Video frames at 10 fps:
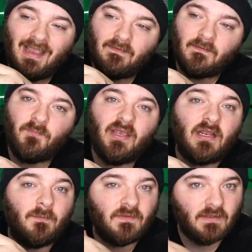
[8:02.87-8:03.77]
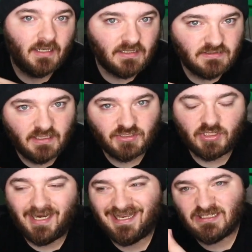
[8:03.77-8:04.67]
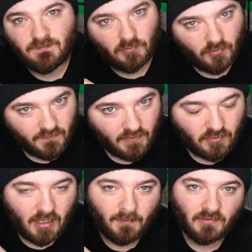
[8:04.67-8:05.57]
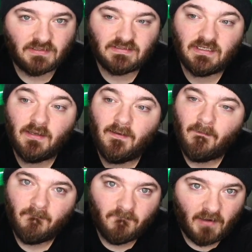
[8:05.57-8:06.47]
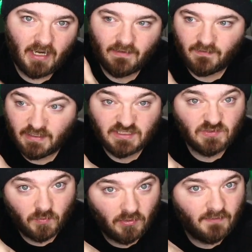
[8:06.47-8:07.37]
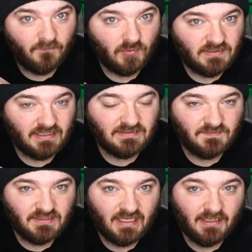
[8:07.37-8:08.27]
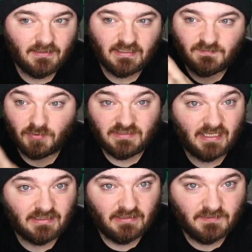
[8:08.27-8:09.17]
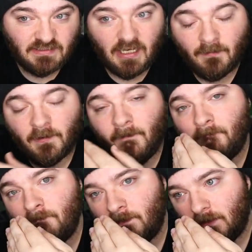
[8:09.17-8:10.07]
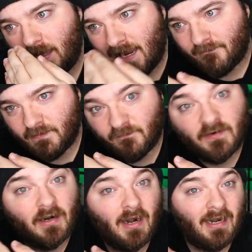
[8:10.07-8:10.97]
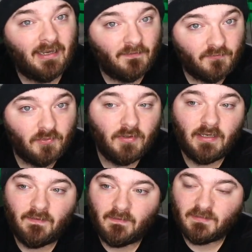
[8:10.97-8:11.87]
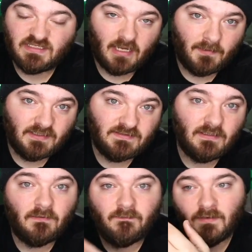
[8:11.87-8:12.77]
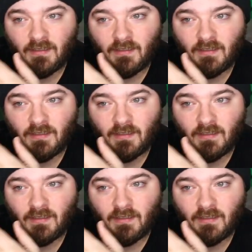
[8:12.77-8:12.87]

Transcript: And then pick up at the next session, explore the necropolis, find the swirling vortex of sand that's protecting the mastaba, have them figure out how to get through it, and then mastaba itself,